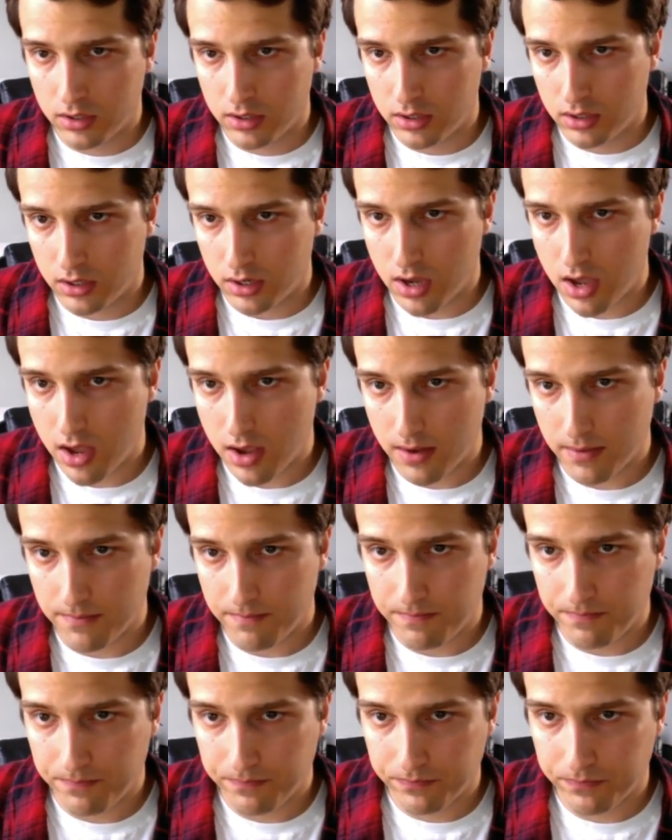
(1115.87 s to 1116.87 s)
Um,
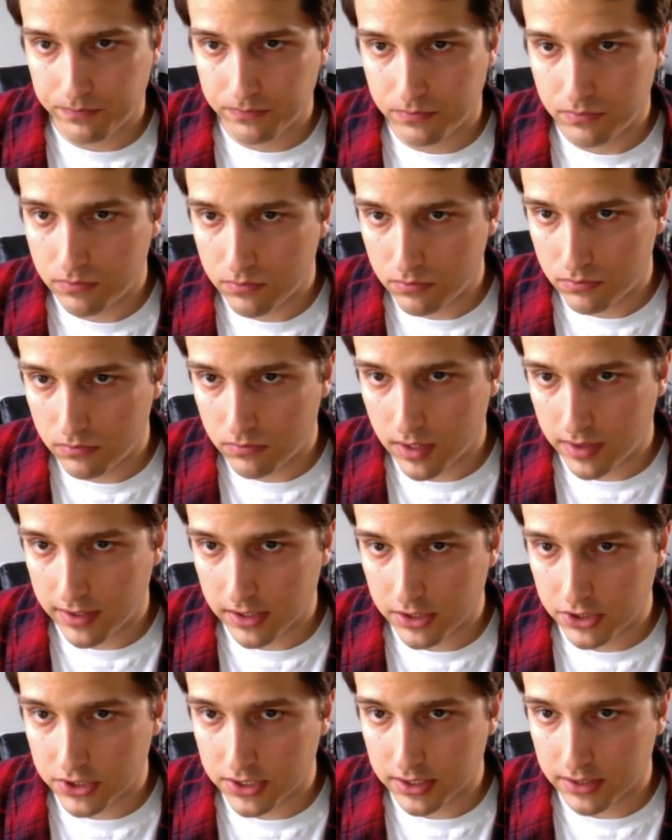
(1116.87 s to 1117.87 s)
I think you
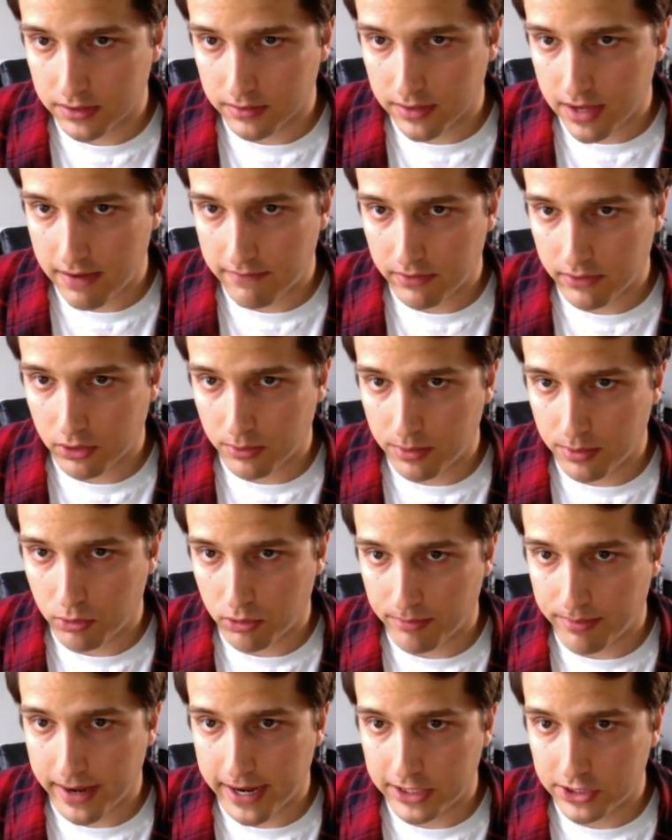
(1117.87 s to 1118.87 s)
just need to have a little bit more
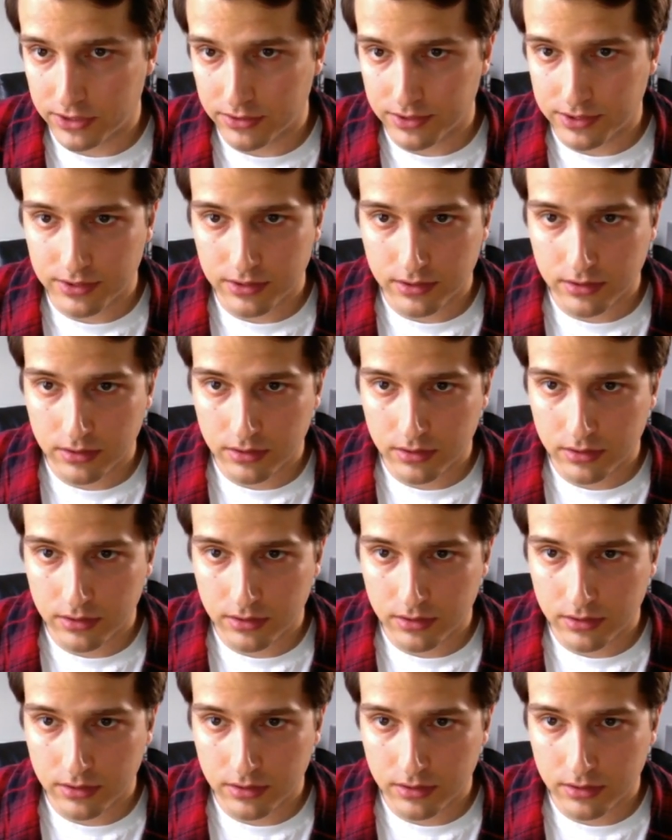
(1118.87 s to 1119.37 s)
patience.